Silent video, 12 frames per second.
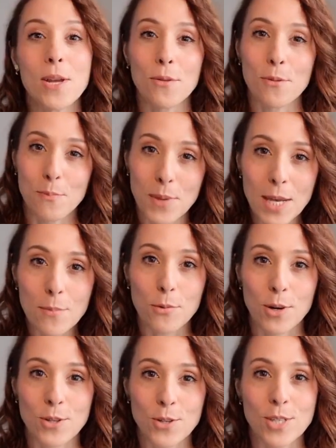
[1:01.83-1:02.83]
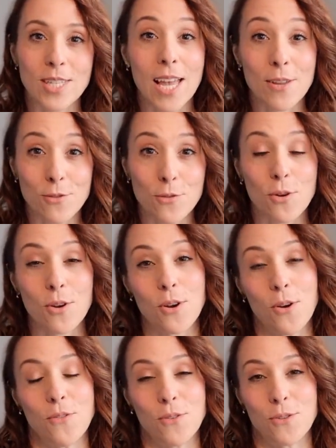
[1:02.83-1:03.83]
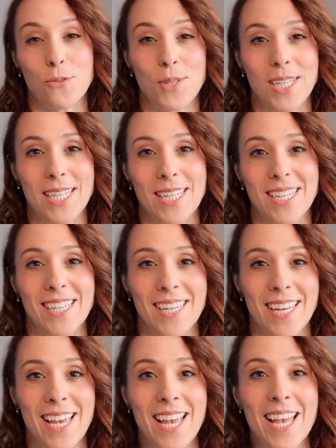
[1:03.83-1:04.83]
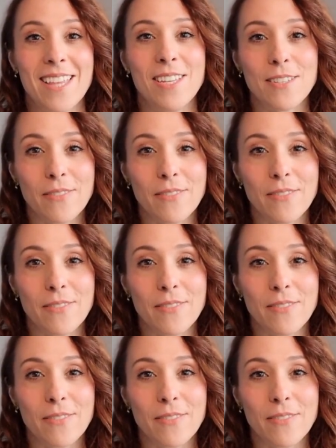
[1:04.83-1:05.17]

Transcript: on the big branches and trunk of the tree. These